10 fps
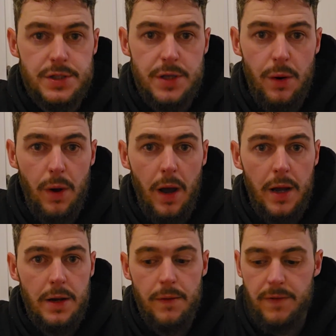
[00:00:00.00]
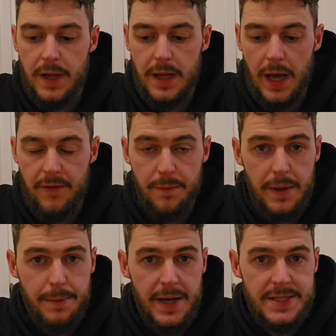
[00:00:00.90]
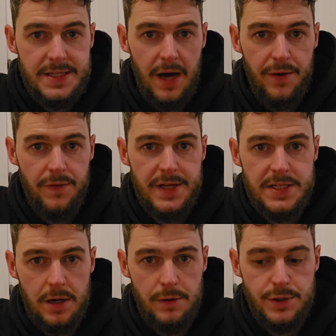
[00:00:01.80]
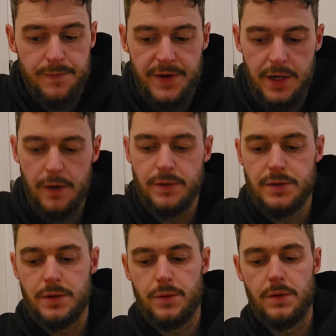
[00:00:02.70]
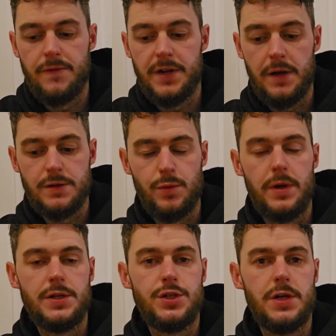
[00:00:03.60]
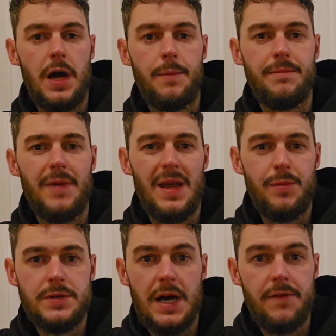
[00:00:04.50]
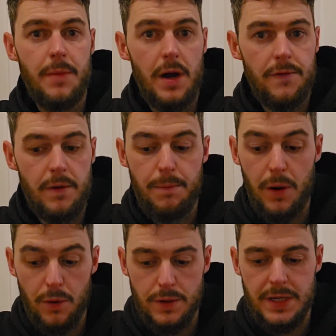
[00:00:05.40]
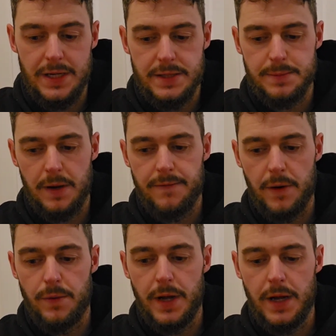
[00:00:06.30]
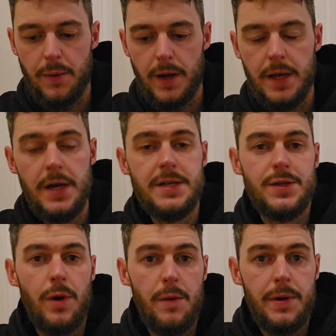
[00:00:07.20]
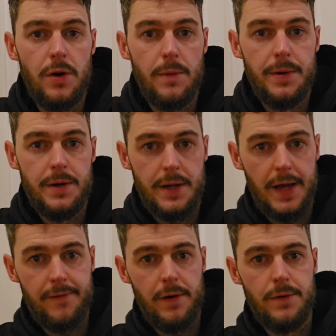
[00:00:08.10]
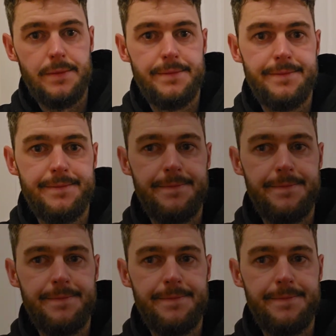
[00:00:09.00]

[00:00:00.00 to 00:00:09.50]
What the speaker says: just so I can hopefully have a bit better sound on these close-up videos, the videos which I'm able to have a microphone plugged into my phone anyway. So we'll open it up and have a look.